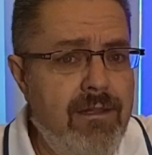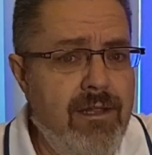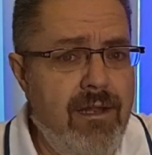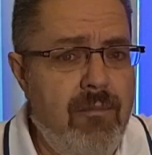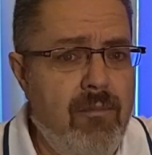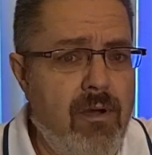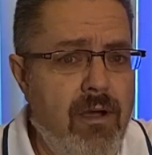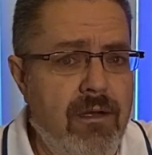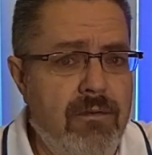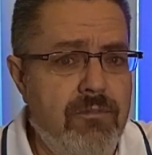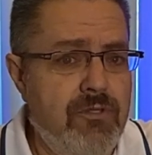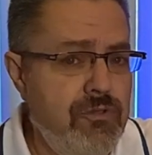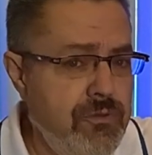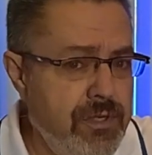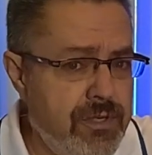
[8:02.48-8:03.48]
that I bought
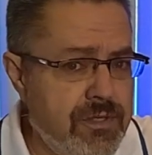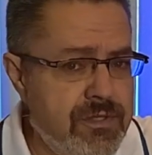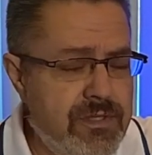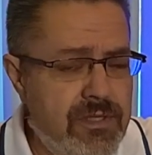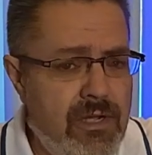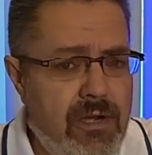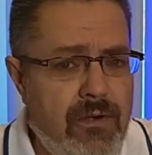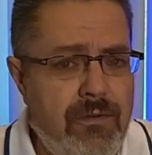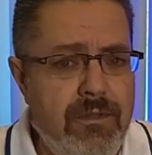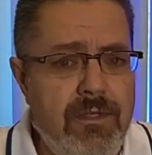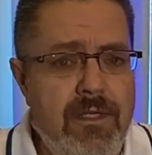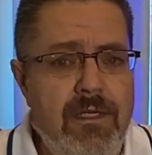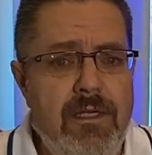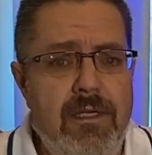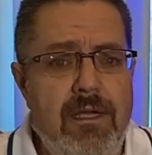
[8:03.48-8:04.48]
2 years ago.
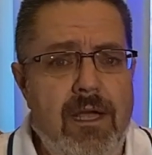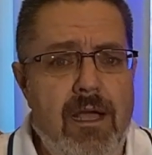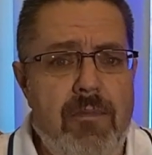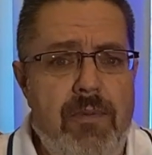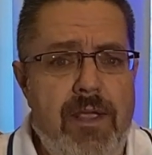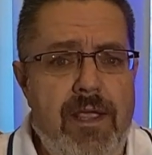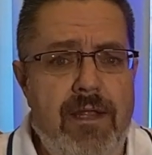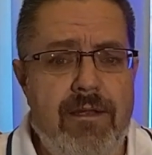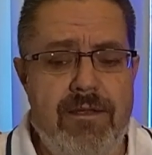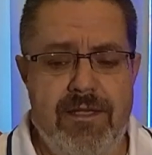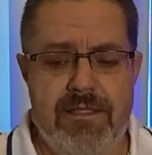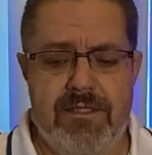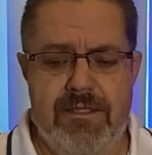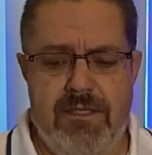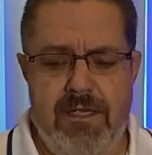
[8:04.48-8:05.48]
I paid
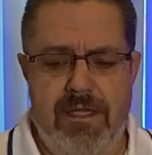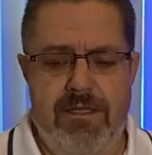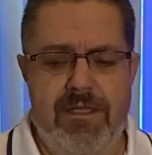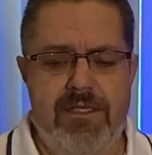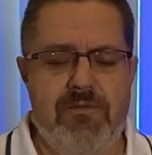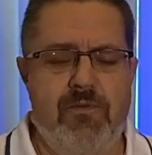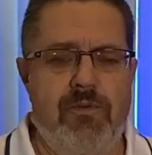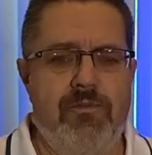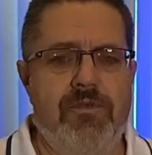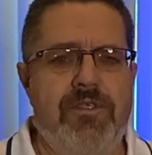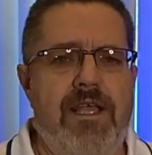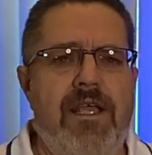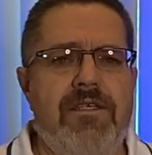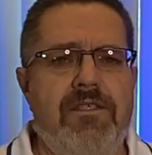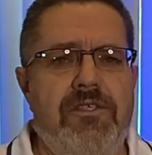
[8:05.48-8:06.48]
this one was
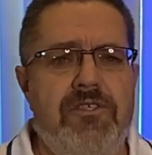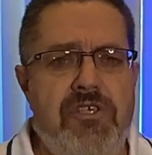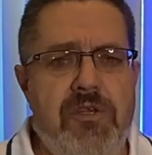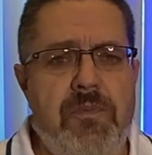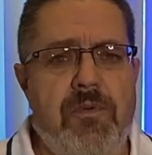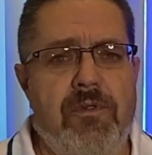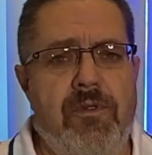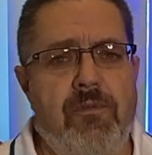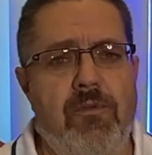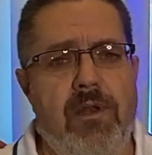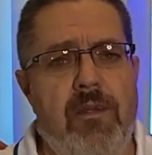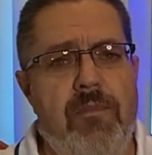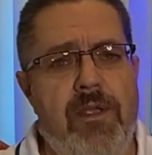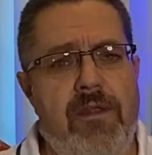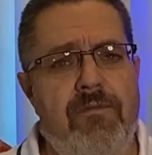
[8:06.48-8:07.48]
actually cheaper than what I
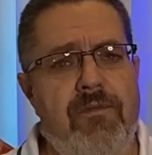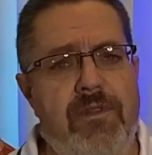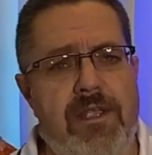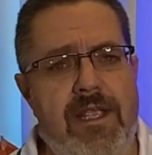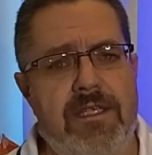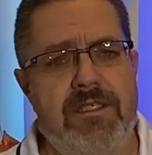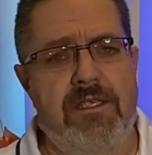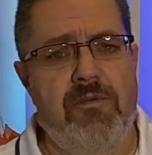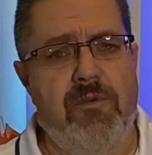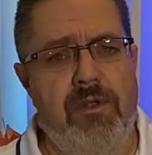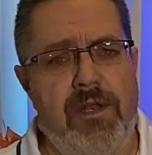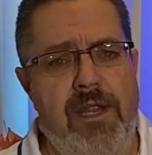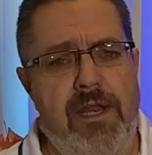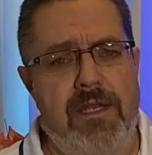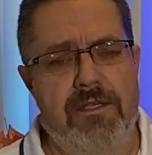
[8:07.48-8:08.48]
paid for the
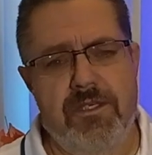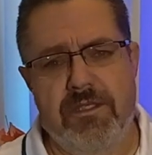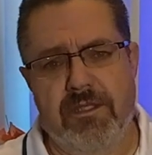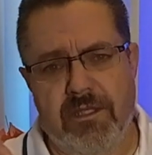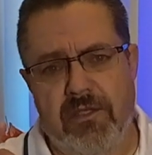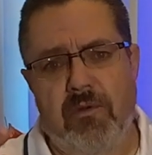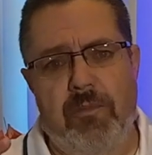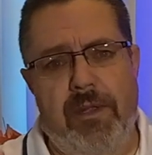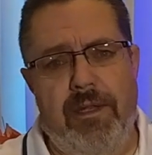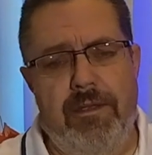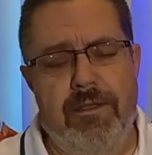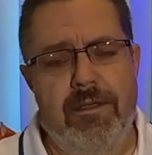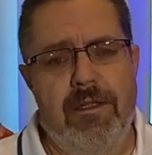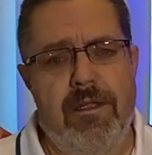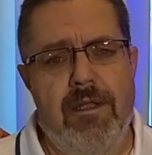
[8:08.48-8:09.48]
AC180, just a little bit.
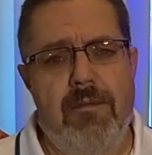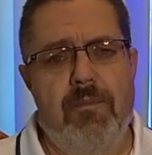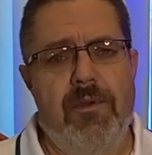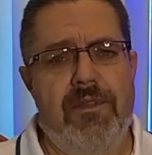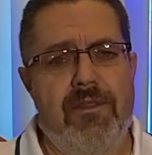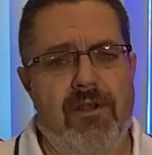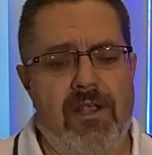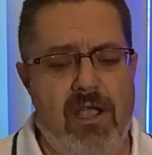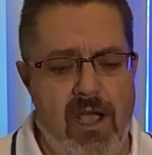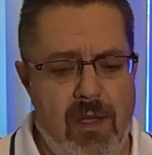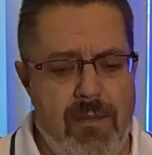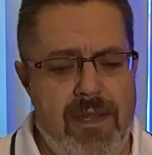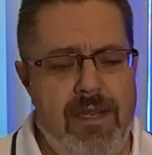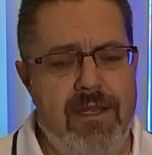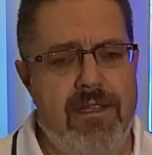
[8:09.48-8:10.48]
But they're
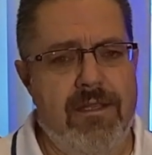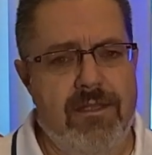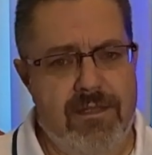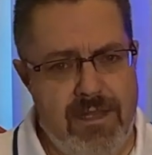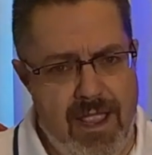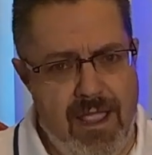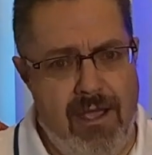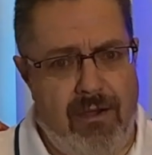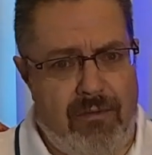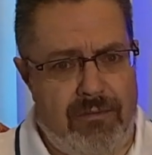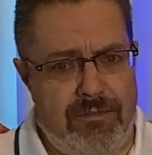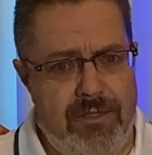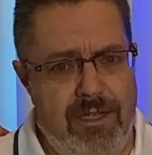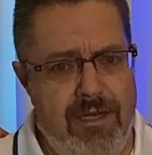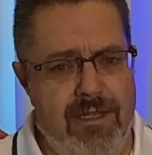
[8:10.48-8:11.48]
coming down,
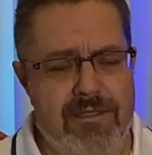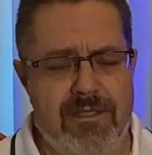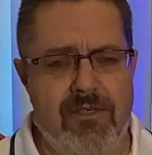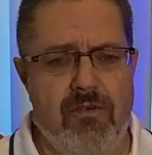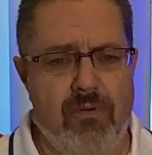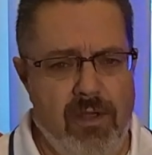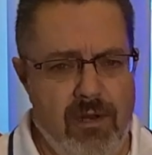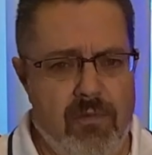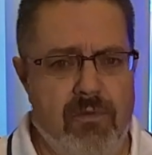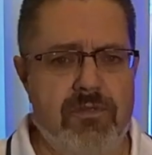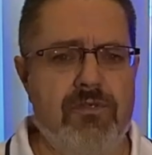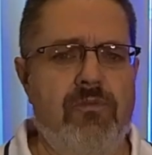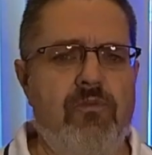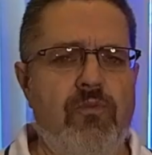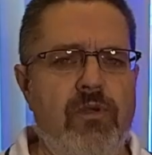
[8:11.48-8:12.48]
and it's incredible.
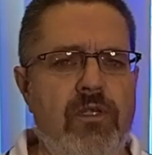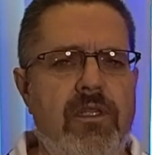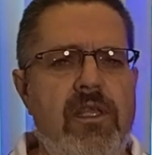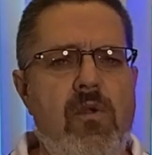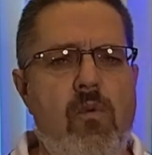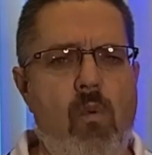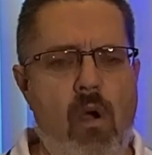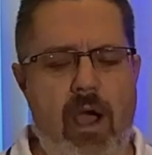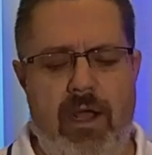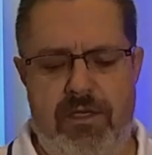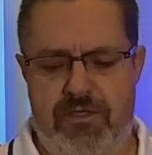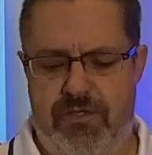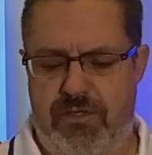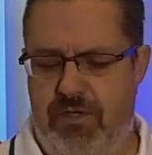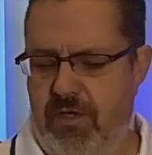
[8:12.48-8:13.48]
So really
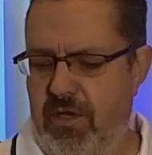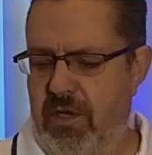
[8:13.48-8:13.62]
watch